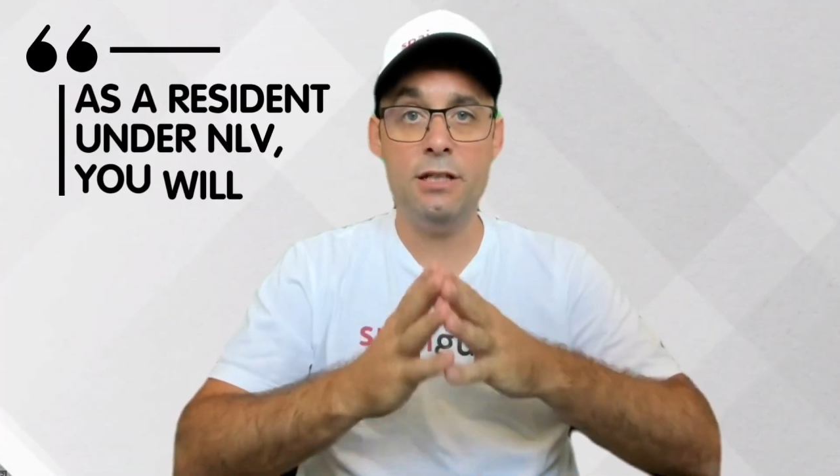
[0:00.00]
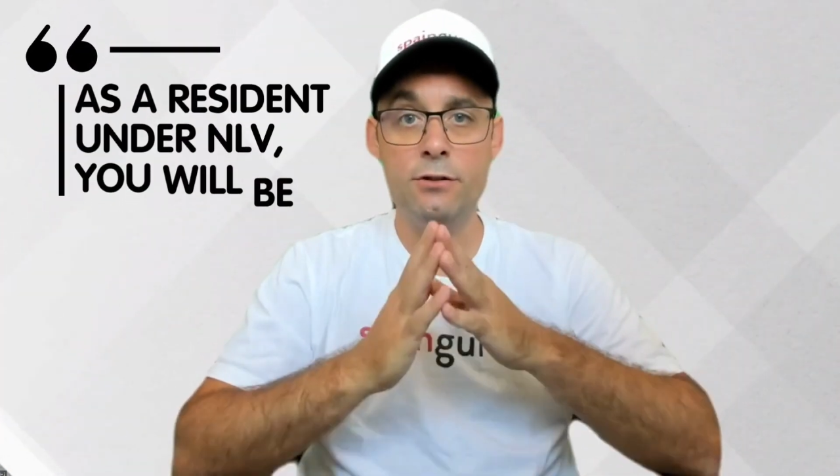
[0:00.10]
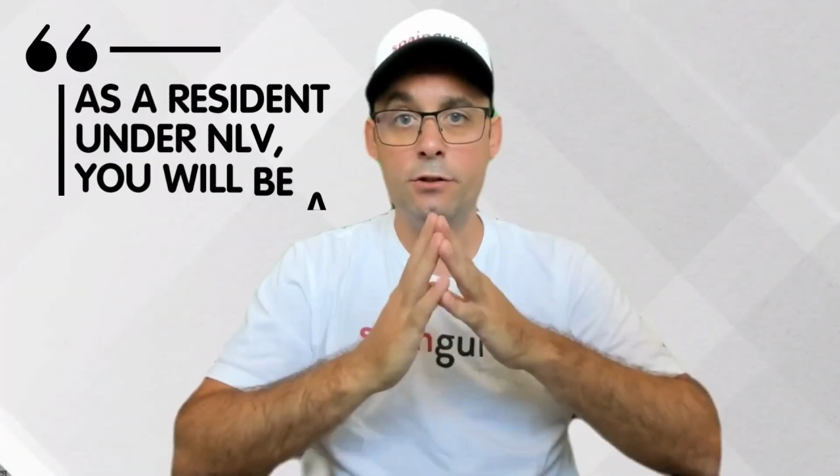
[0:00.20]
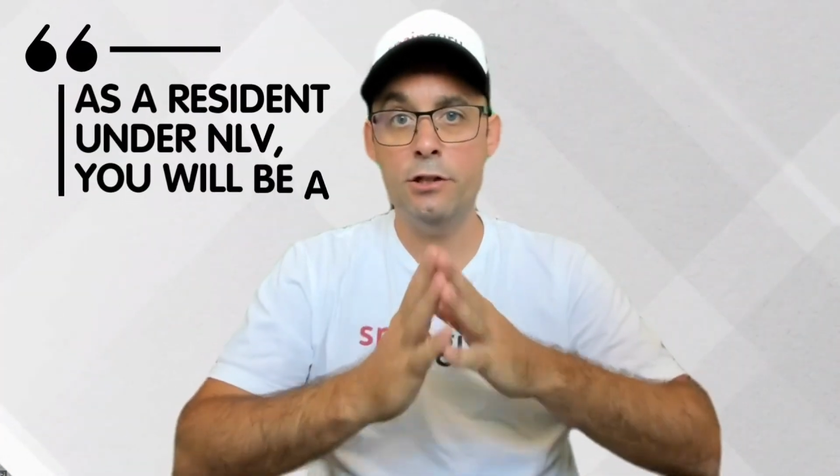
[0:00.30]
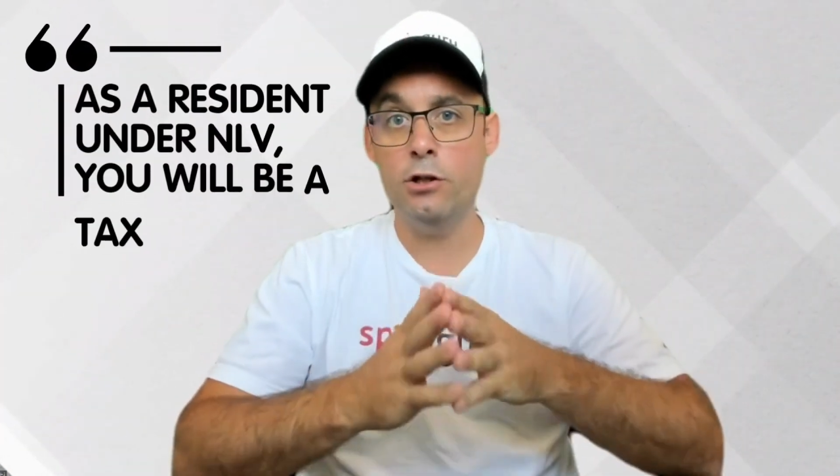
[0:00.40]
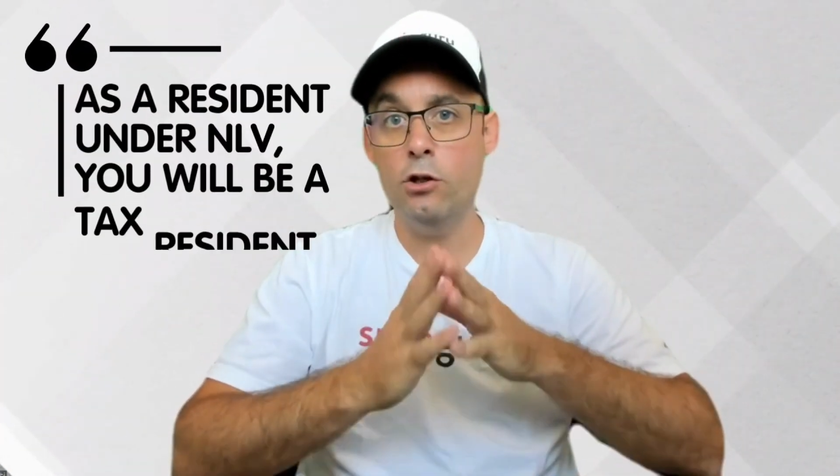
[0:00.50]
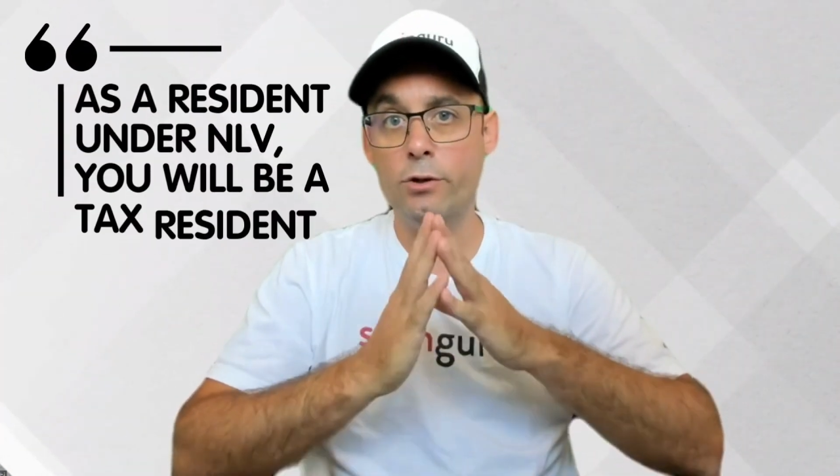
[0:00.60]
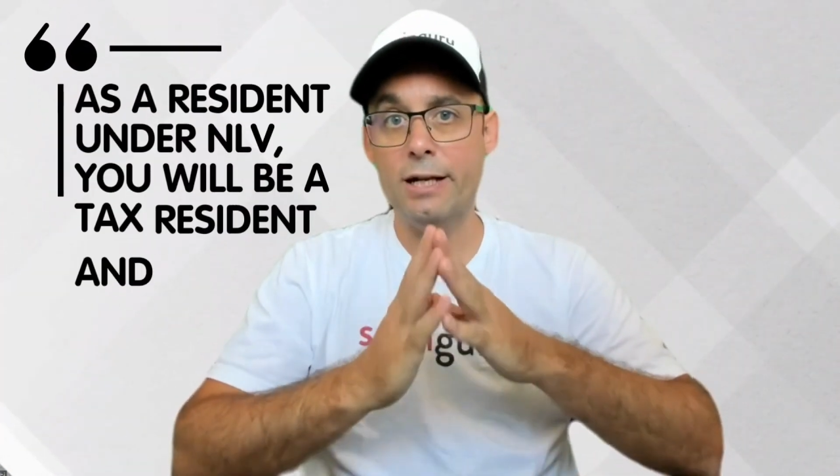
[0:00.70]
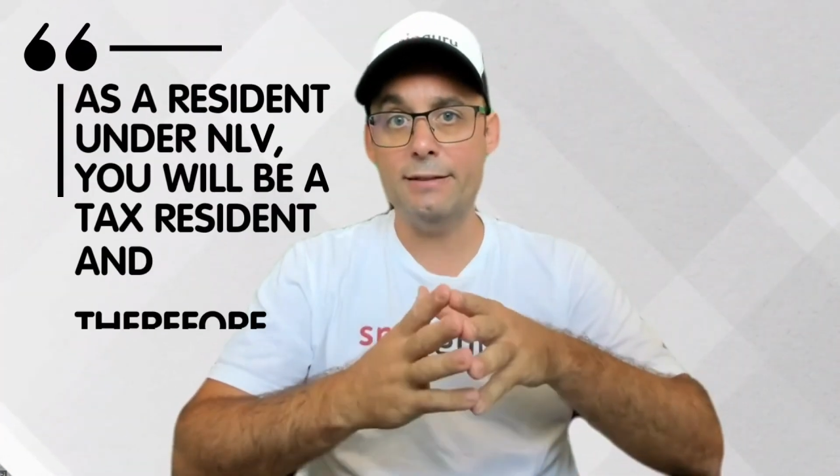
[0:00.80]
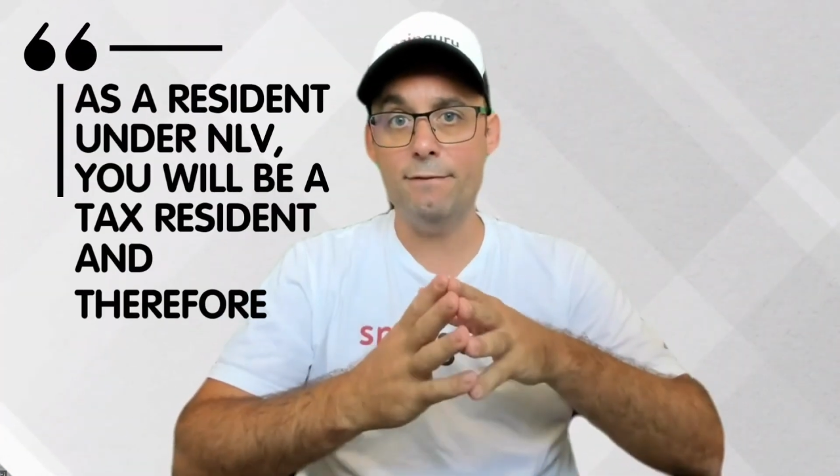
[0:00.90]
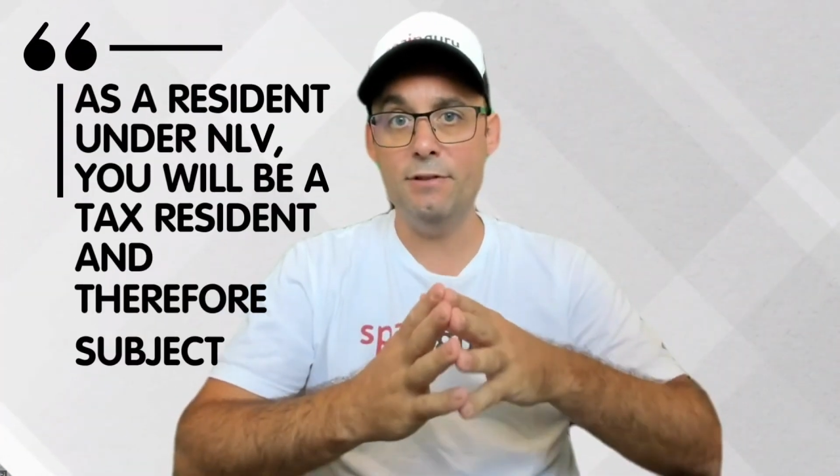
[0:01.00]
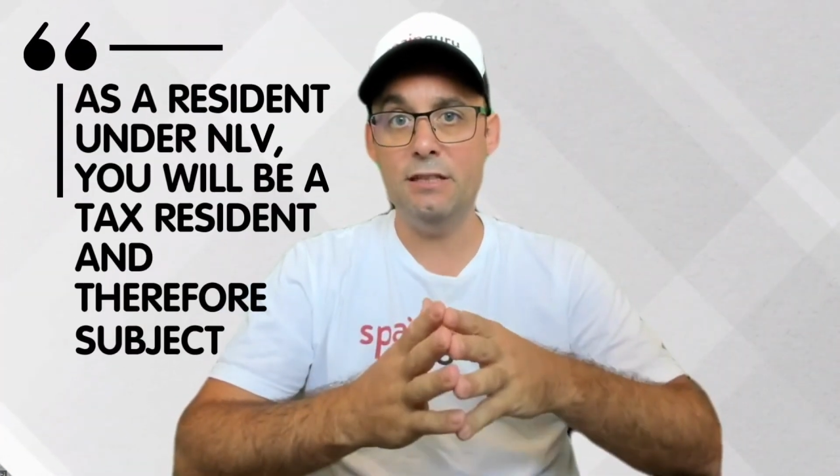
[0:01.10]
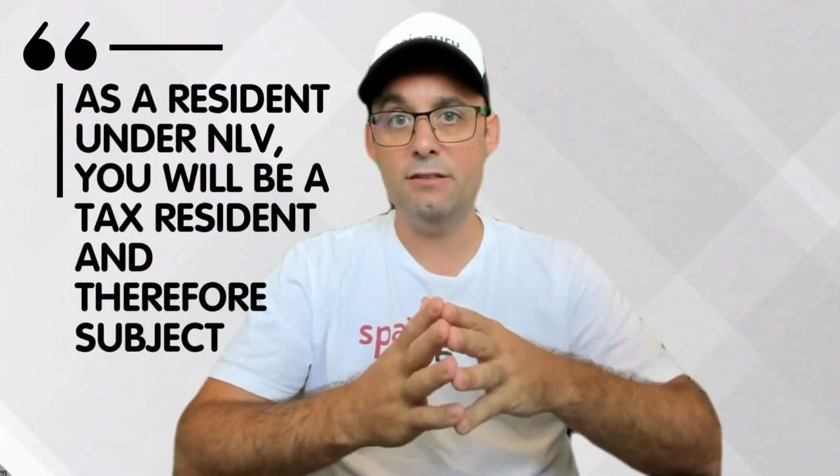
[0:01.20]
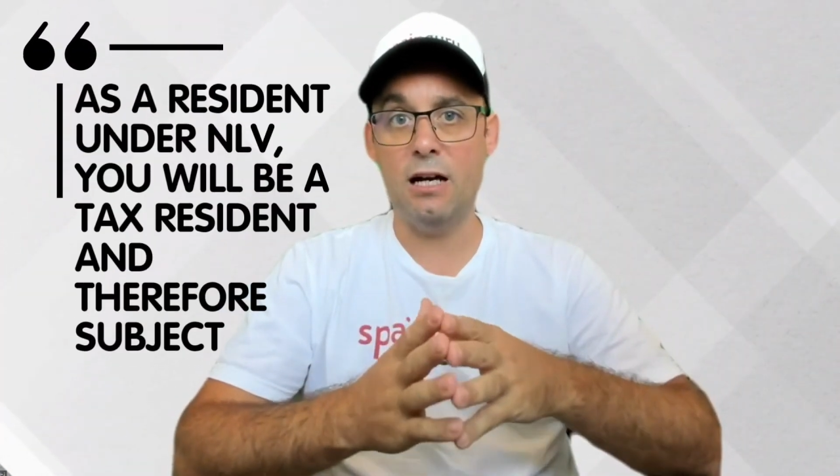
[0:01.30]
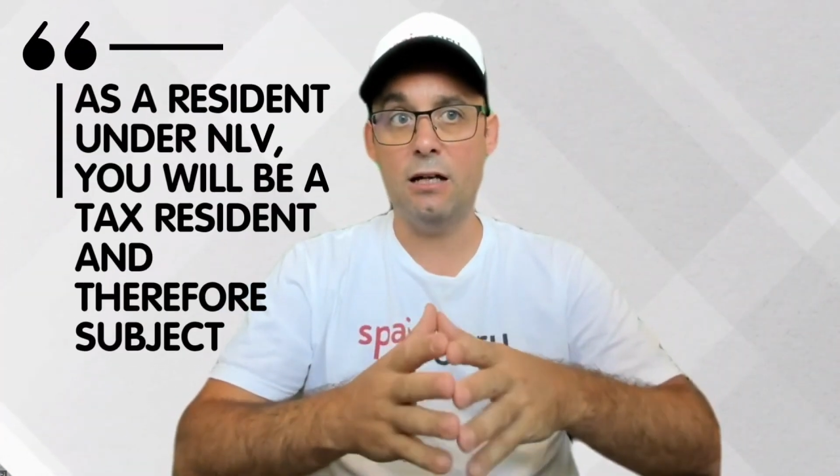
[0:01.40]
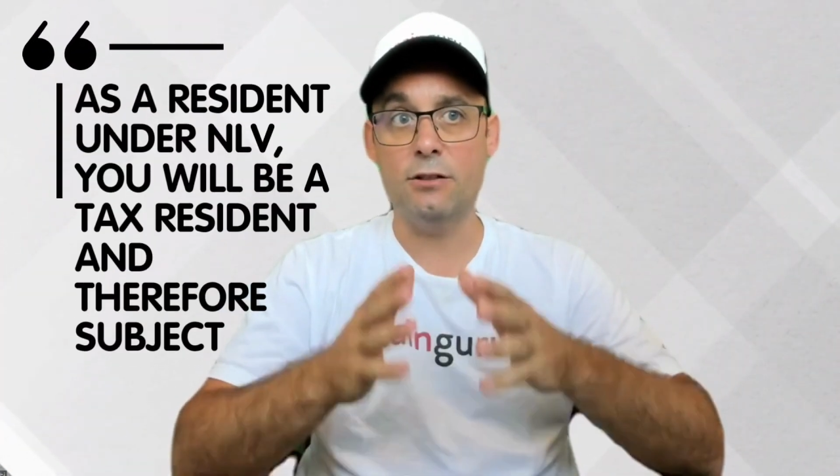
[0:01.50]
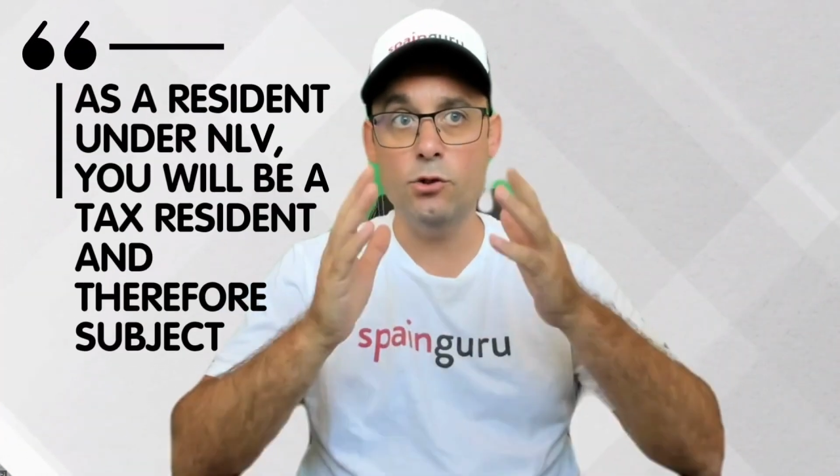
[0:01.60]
under the non-lucrative visa,